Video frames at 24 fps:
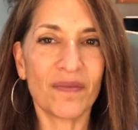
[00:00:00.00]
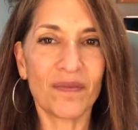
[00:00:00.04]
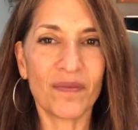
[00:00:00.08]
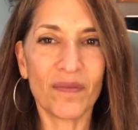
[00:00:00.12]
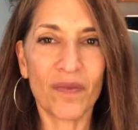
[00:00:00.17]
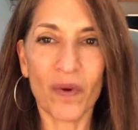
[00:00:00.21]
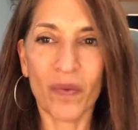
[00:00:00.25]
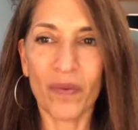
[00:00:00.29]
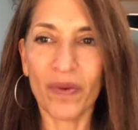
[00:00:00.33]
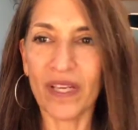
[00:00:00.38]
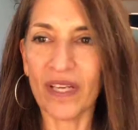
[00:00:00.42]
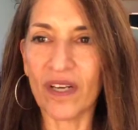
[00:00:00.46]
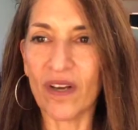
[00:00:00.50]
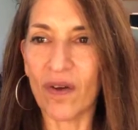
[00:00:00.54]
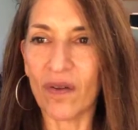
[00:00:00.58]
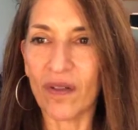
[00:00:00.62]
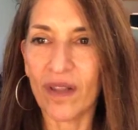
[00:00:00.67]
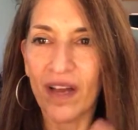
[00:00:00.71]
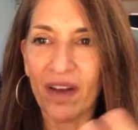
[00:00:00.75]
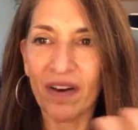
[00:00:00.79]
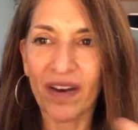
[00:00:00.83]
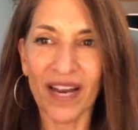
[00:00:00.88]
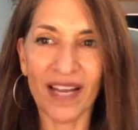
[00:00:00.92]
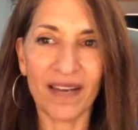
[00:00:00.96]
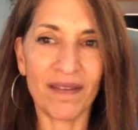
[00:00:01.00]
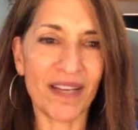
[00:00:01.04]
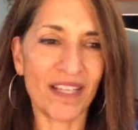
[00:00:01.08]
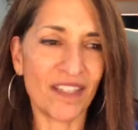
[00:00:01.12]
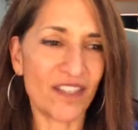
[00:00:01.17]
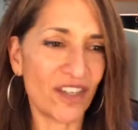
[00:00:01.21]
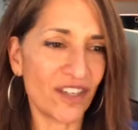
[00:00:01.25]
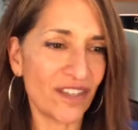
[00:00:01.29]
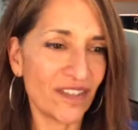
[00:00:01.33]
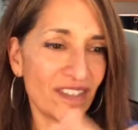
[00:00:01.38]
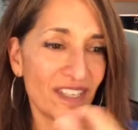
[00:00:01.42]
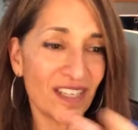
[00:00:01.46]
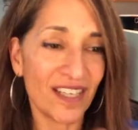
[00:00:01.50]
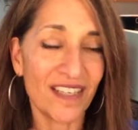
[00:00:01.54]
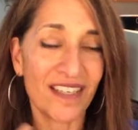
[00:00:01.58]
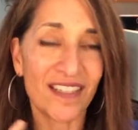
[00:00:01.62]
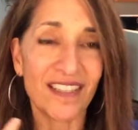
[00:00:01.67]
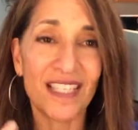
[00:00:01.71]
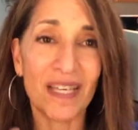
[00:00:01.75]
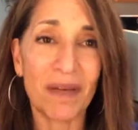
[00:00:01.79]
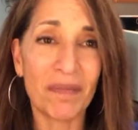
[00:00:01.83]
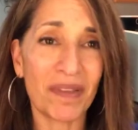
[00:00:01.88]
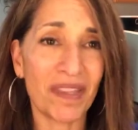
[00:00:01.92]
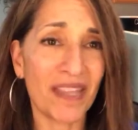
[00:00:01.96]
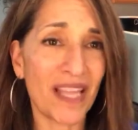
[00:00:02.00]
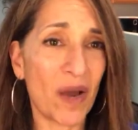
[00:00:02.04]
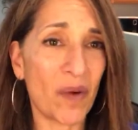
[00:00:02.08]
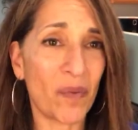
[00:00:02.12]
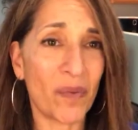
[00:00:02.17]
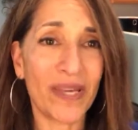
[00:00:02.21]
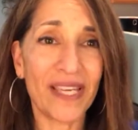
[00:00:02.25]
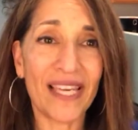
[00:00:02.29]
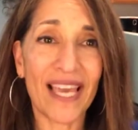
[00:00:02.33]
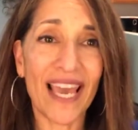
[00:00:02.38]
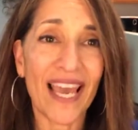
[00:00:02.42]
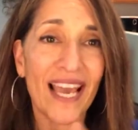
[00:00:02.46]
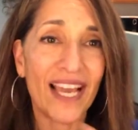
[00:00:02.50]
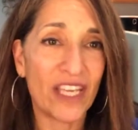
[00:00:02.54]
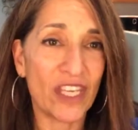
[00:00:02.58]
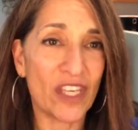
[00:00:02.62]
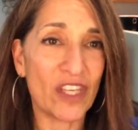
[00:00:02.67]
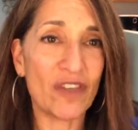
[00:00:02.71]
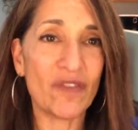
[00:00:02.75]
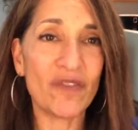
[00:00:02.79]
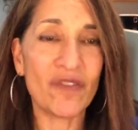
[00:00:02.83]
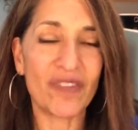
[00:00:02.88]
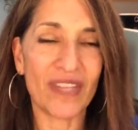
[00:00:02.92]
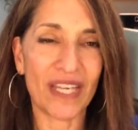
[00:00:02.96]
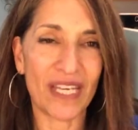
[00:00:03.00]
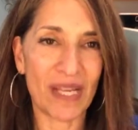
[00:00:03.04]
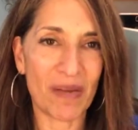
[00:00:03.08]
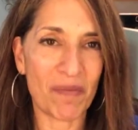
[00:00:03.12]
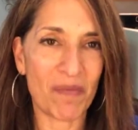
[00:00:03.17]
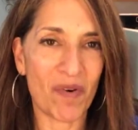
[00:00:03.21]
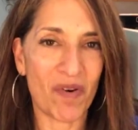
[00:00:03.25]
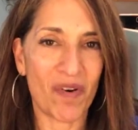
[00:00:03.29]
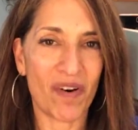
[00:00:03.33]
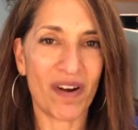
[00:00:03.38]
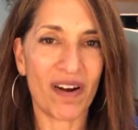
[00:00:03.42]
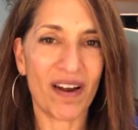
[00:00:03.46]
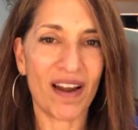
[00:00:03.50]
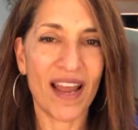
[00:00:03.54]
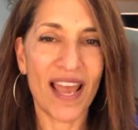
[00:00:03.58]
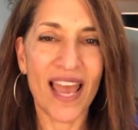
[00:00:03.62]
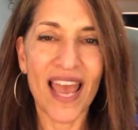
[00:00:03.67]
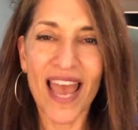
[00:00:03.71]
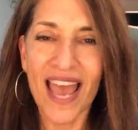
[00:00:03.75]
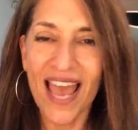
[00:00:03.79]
what we no longer and it turns it into something that we can't use anymore